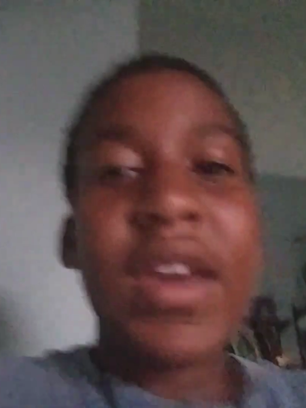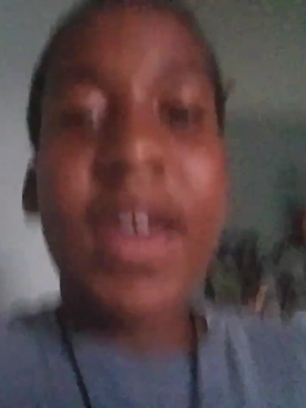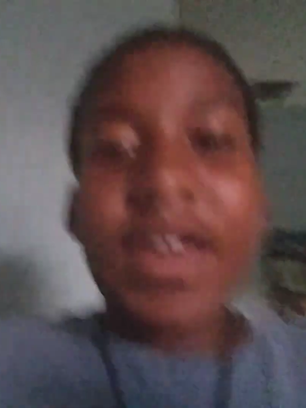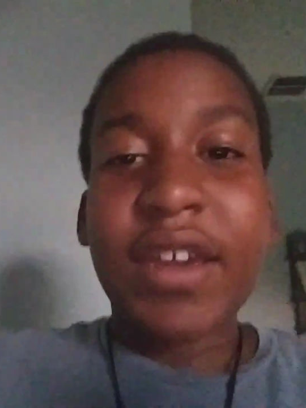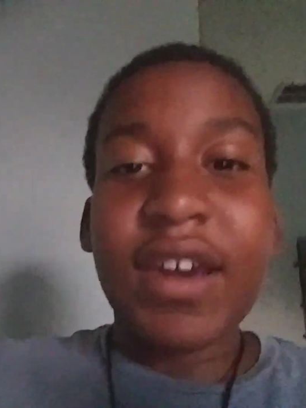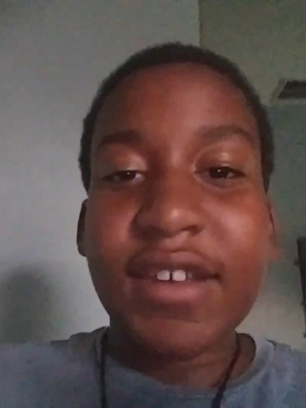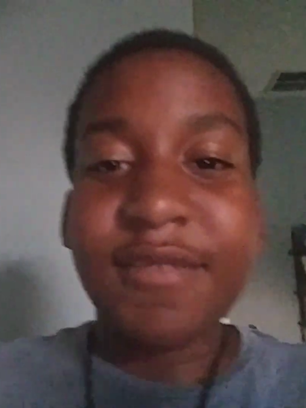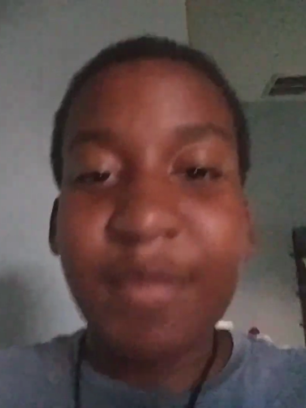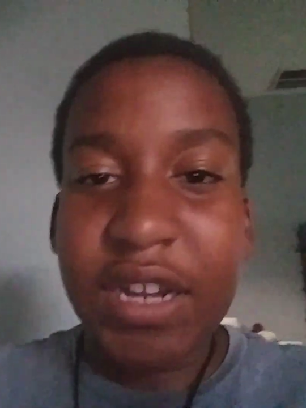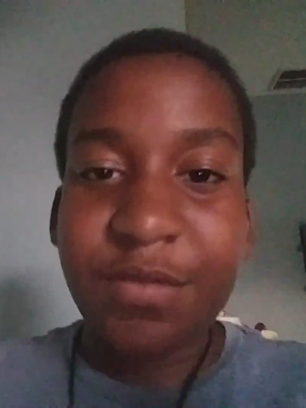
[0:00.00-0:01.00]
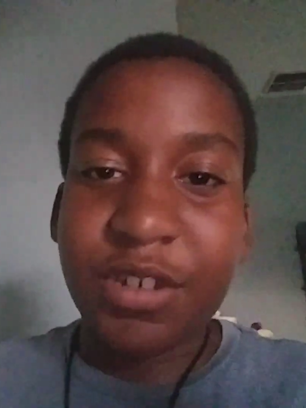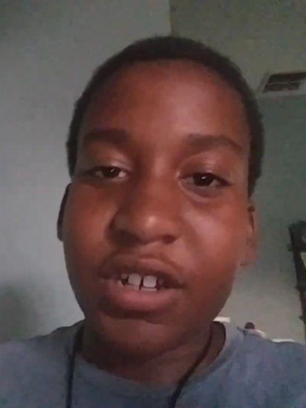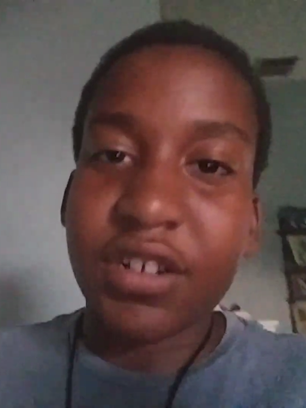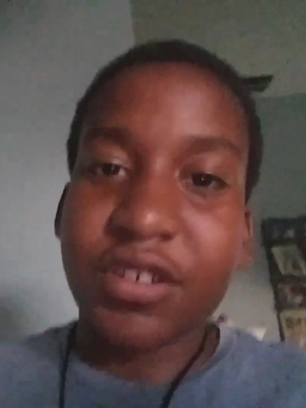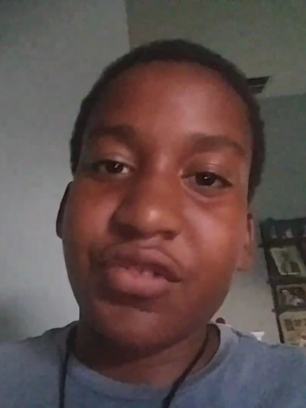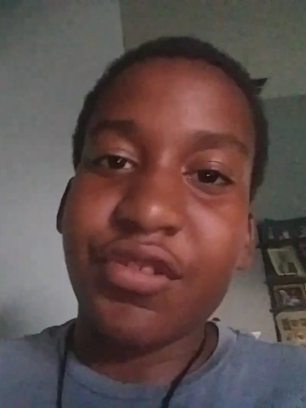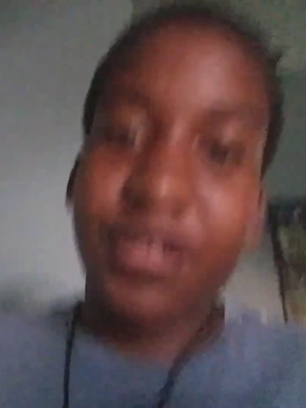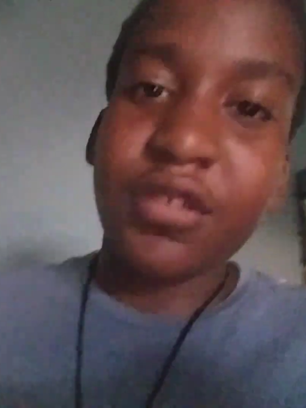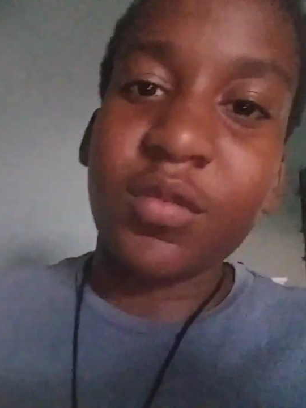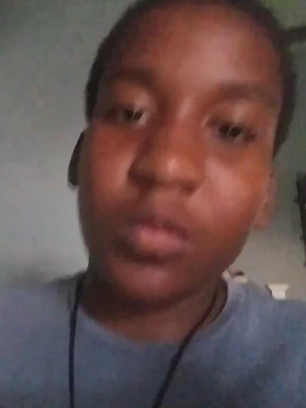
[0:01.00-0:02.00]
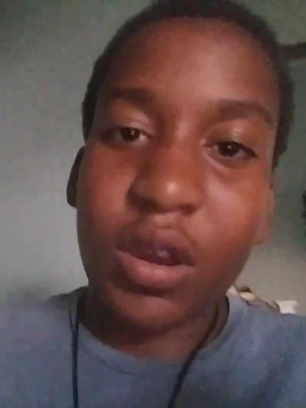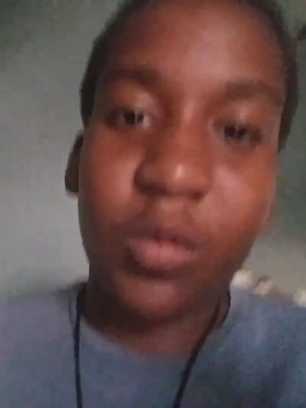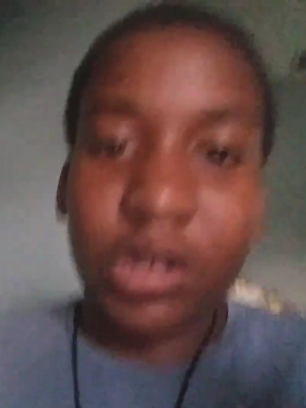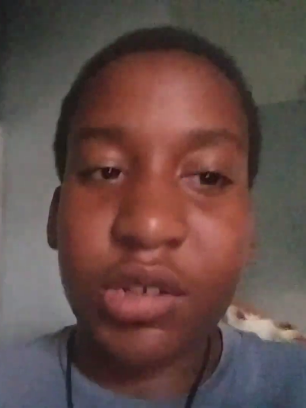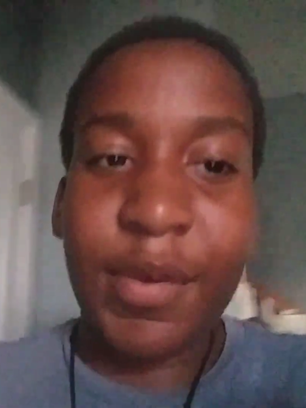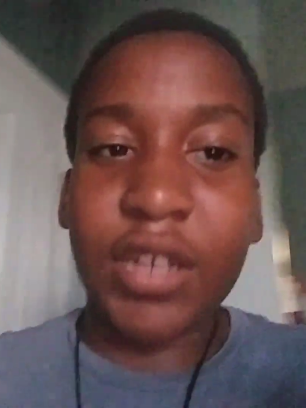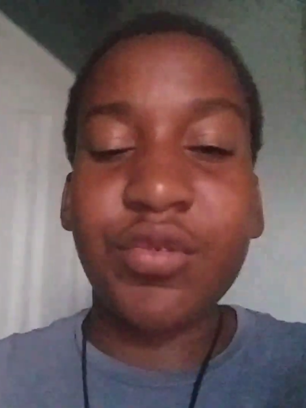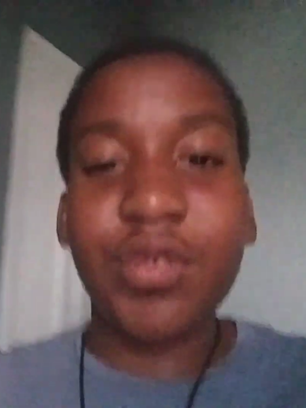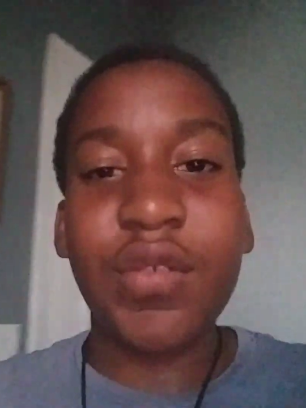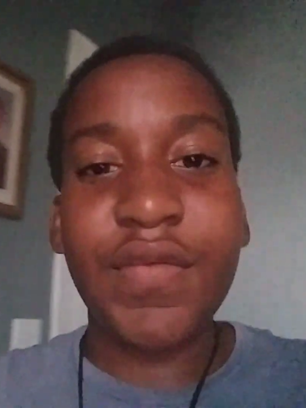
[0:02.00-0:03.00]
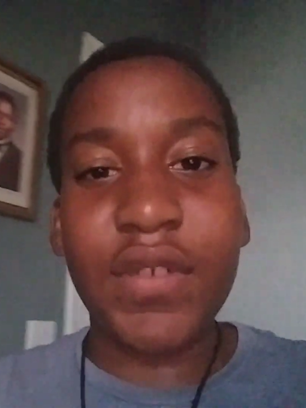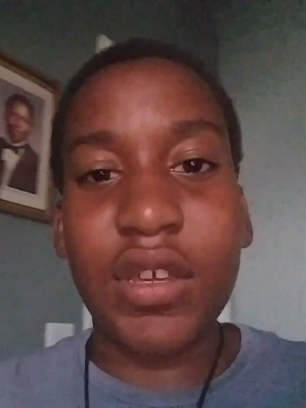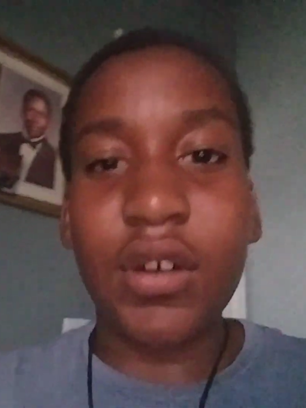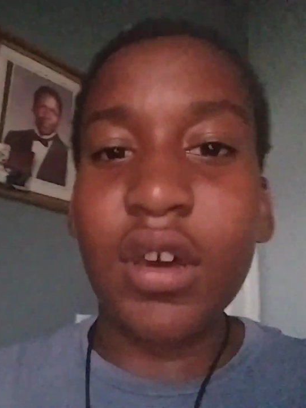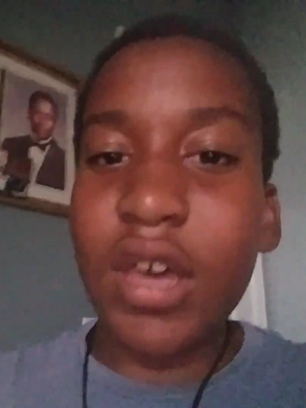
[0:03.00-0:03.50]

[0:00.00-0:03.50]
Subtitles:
Hey guys, my name is lycanroc, and welcome back to another video.